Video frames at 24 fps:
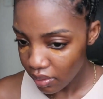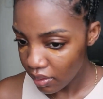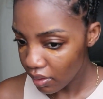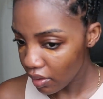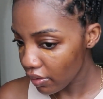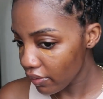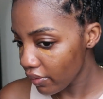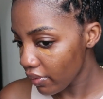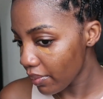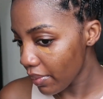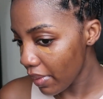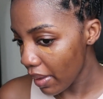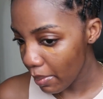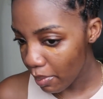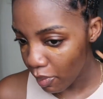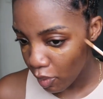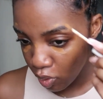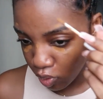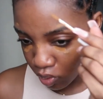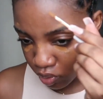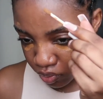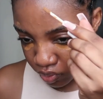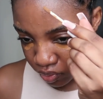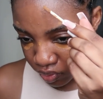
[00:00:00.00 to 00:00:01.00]
Cover my
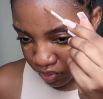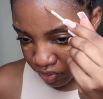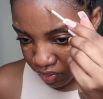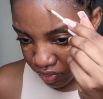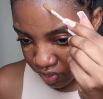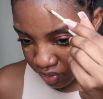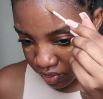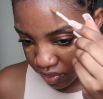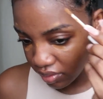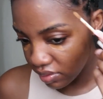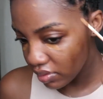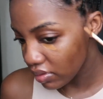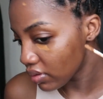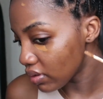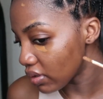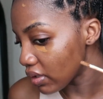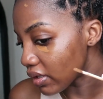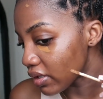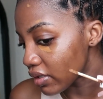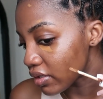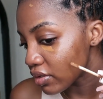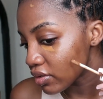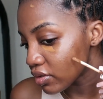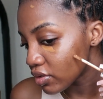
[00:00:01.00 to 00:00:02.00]
moles,
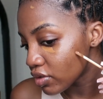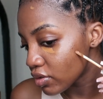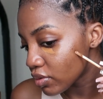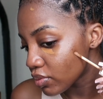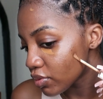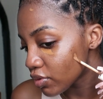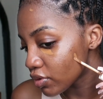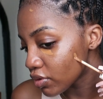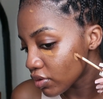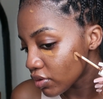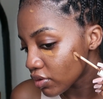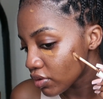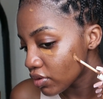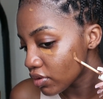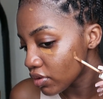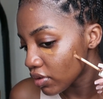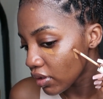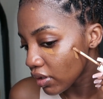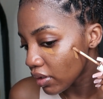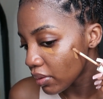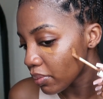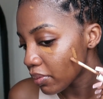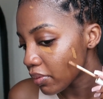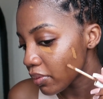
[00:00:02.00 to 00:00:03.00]
dark spots,
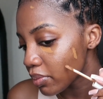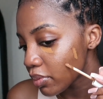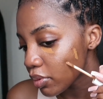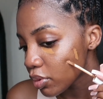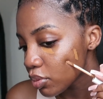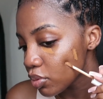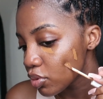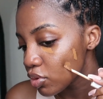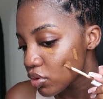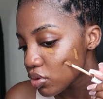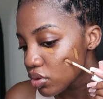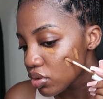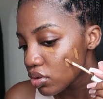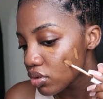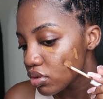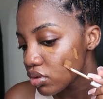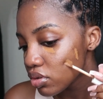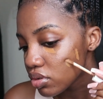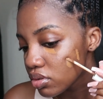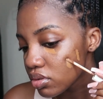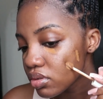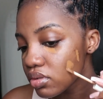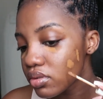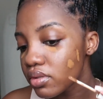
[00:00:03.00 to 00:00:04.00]

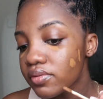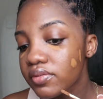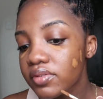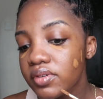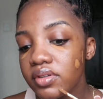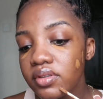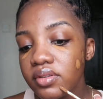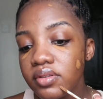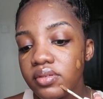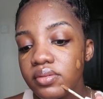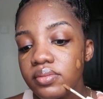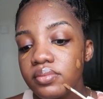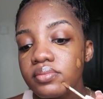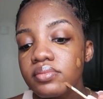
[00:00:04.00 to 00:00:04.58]
hyperpigmentation, stuff like that.